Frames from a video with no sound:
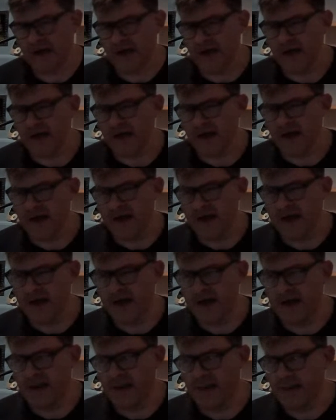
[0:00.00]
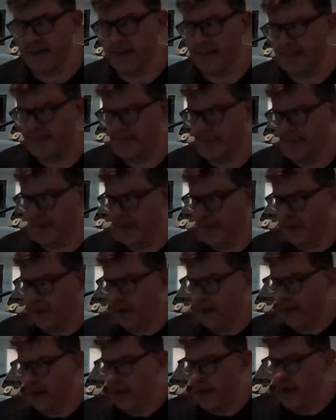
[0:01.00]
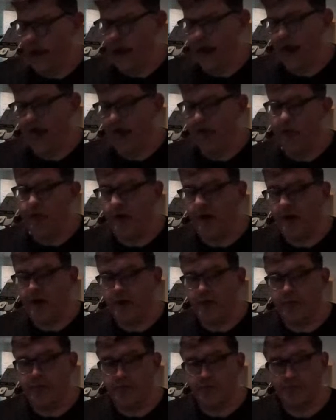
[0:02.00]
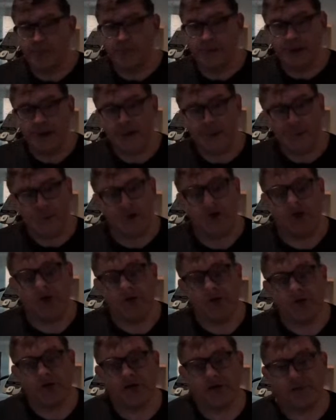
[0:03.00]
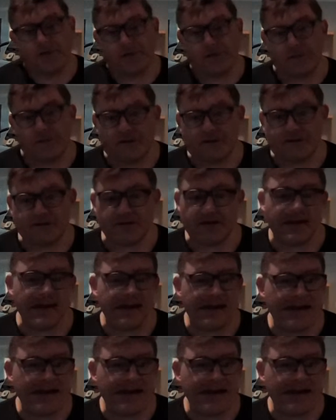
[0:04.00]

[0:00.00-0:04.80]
And I thought I could boot kind of Windows off a USB,